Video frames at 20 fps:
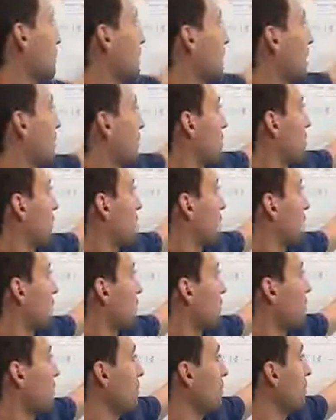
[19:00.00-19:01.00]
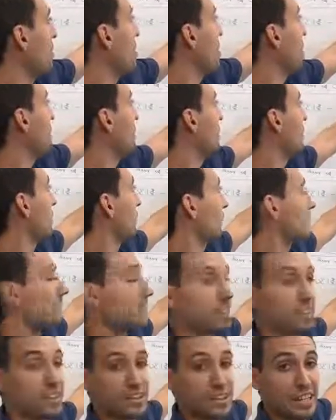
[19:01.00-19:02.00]
got 3 units.
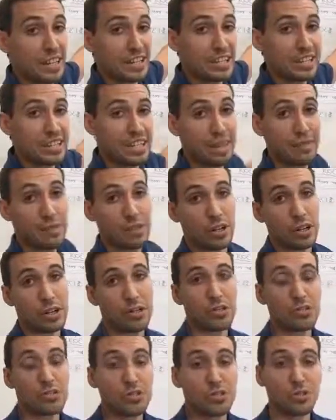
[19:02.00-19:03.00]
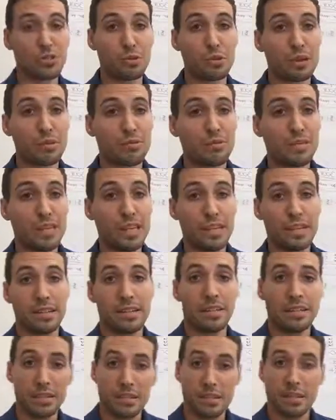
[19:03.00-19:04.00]
They're each 700 square feet.
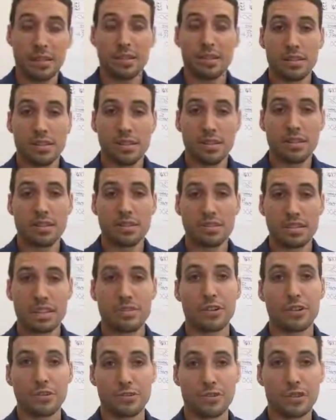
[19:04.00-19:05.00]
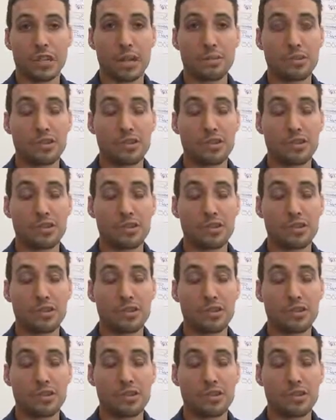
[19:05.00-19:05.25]
700 times